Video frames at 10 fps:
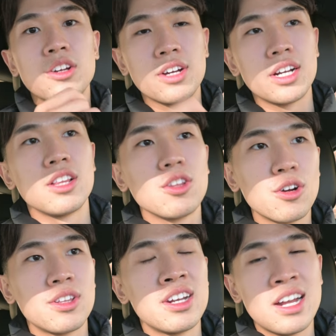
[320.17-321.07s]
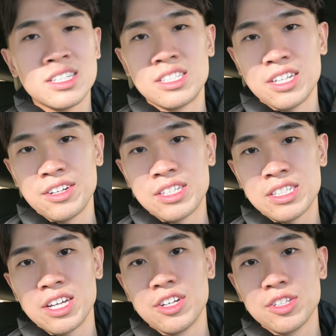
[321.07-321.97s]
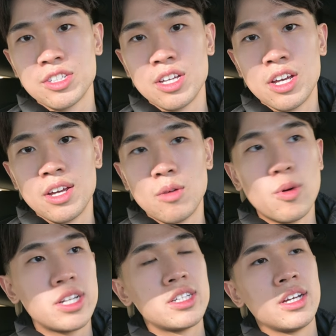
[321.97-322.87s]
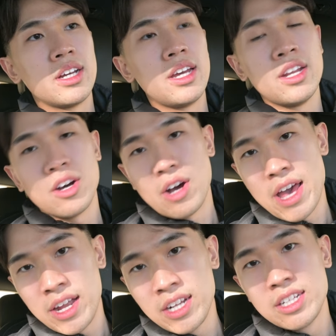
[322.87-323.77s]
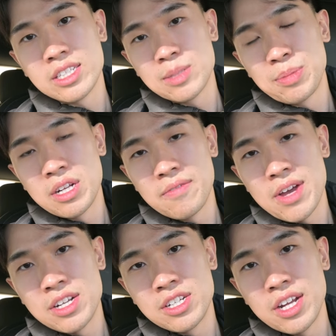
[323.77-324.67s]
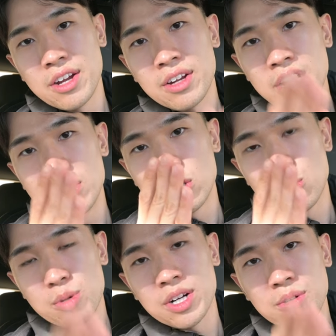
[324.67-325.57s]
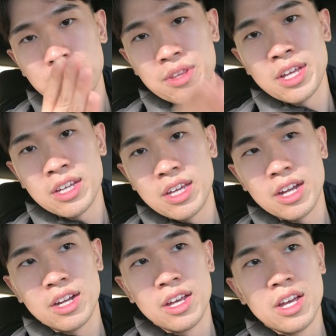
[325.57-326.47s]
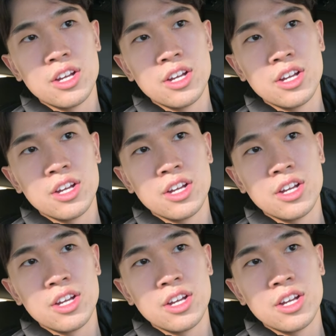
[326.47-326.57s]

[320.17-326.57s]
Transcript: you're going to learn the necessary skills, which in any discipline of engineering is critical thinking.